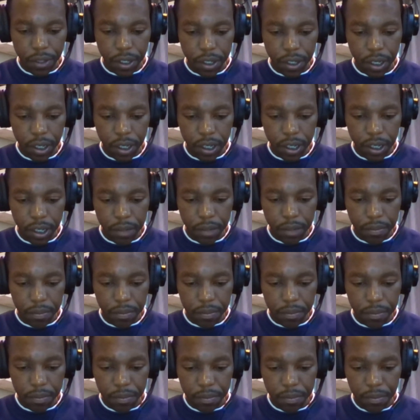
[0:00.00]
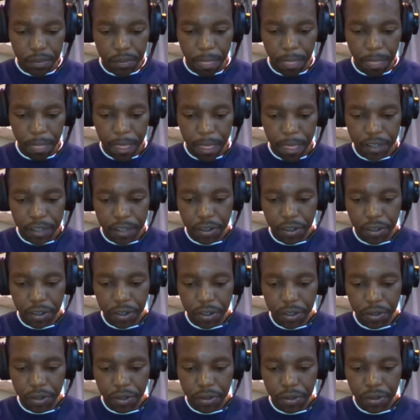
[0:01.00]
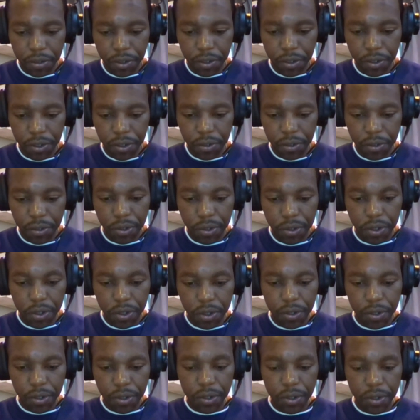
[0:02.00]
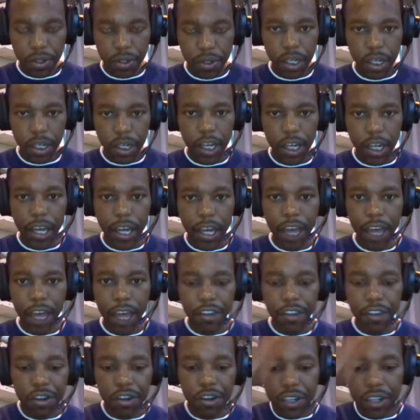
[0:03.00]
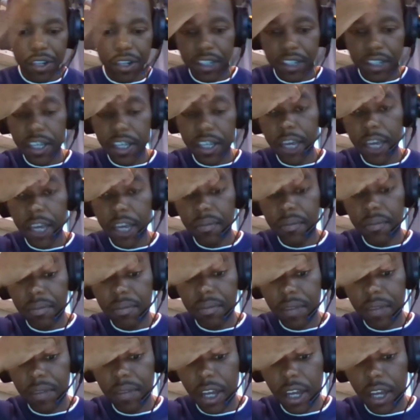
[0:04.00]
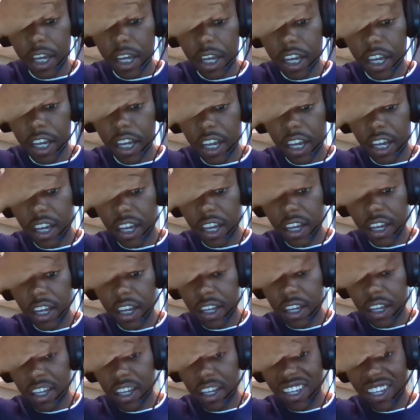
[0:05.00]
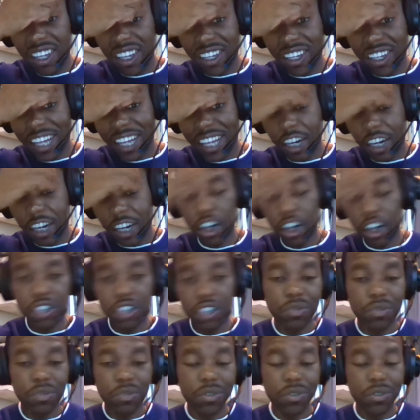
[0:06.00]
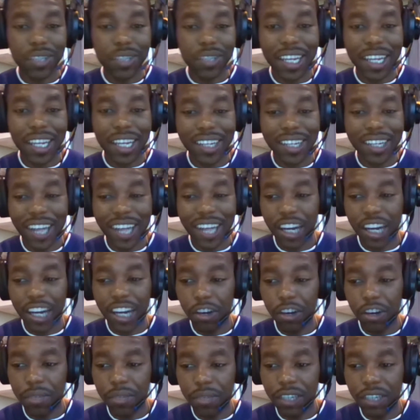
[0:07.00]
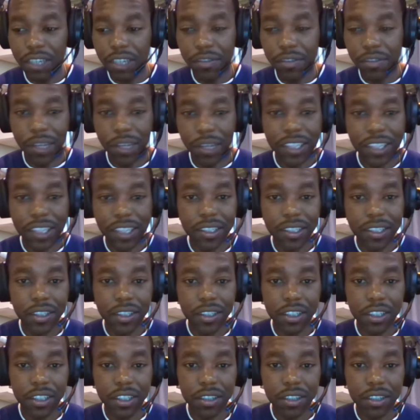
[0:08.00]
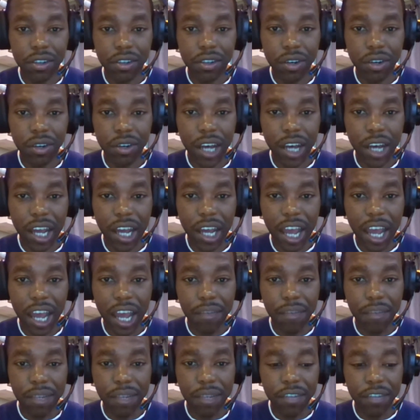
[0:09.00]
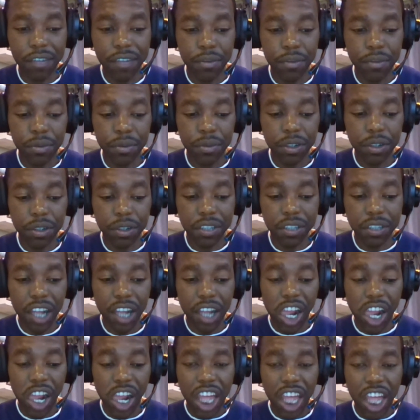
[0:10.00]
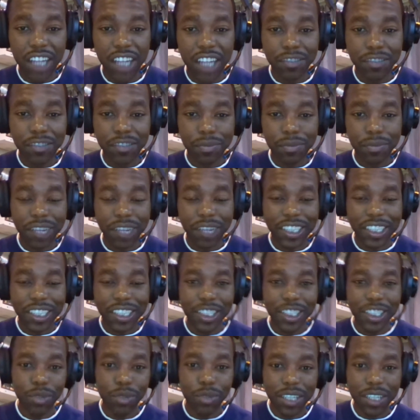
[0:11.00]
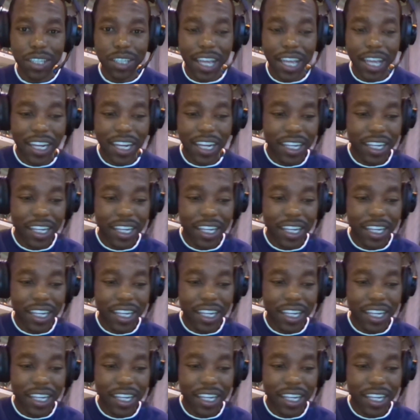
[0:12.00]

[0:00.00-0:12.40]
um, and so you know uh, having her in the same like uh, classroom was like i can't believe it man this is just so unbelievable because and she was like